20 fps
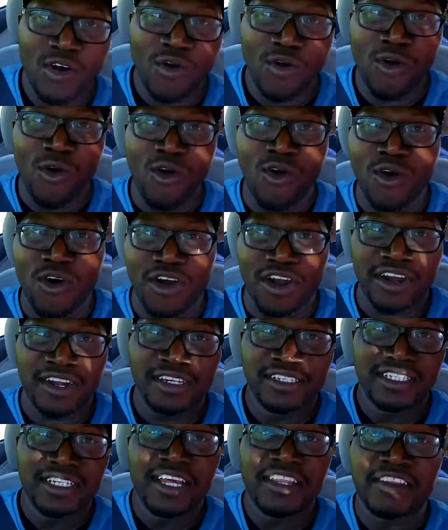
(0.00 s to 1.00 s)
or
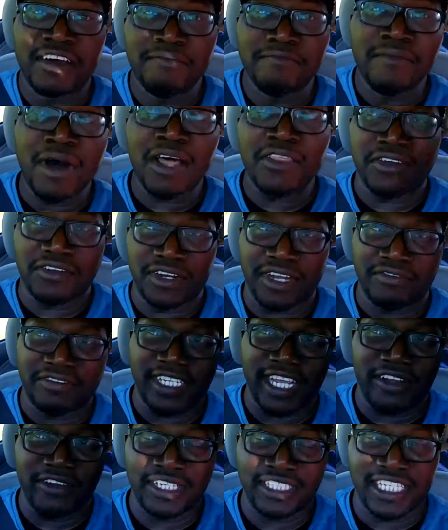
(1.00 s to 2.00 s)
the mother of
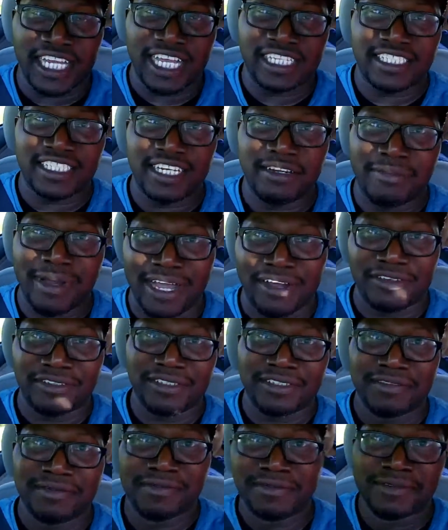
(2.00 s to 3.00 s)
Tara Johnson about.
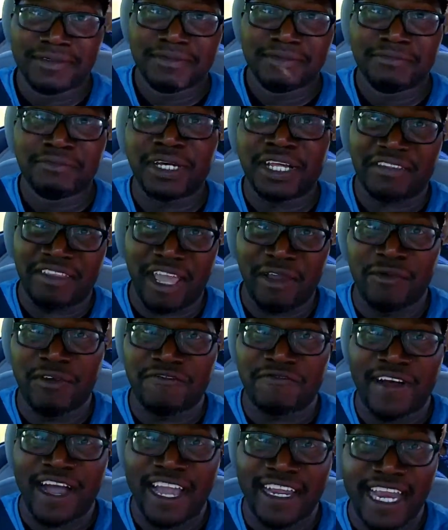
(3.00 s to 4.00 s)
But they will
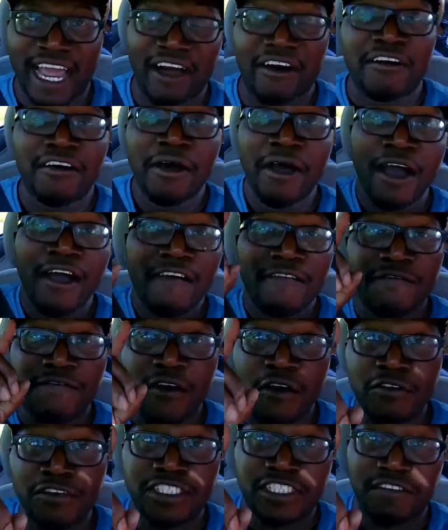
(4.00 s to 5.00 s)
find out.
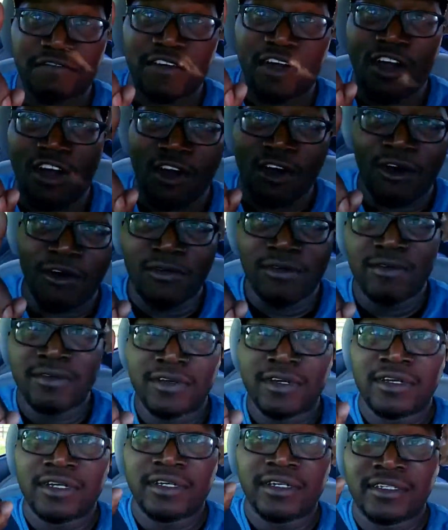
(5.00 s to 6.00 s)
First of all,
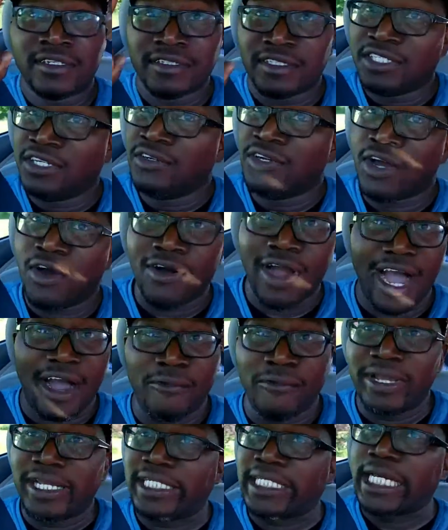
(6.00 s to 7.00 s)
you know how
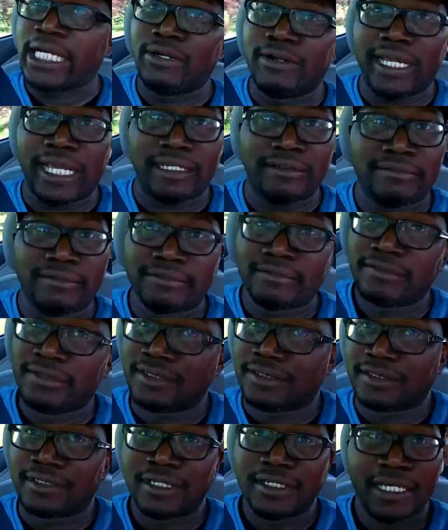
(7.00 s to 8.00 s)
we do it.
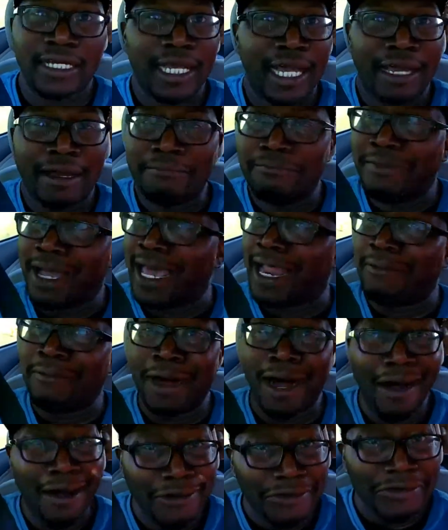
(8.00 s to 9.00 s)
Man, I'm
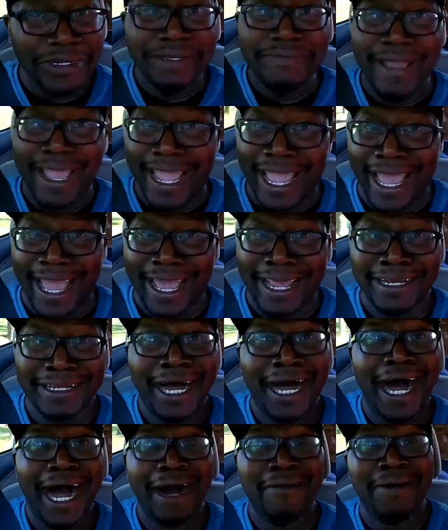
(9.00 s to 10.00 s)
hungry,
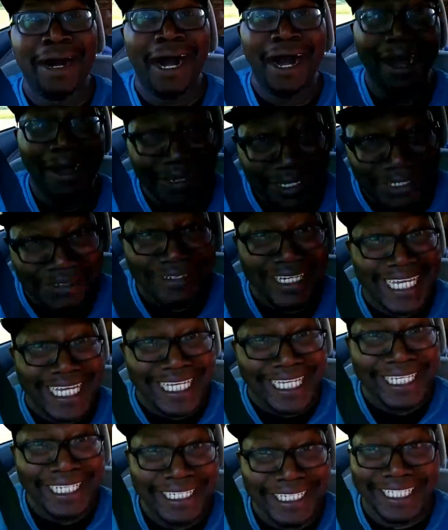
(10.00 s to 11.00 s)
man. I'm hungry.
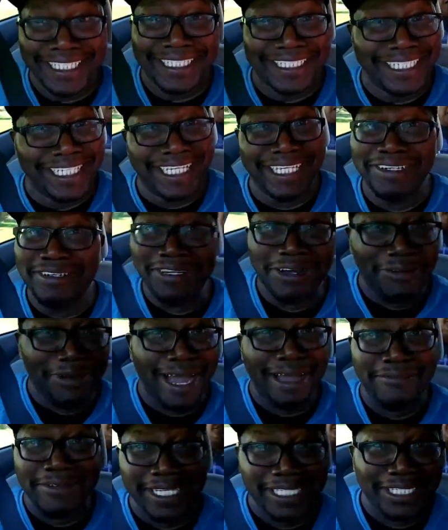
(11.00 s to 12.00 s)
You know how we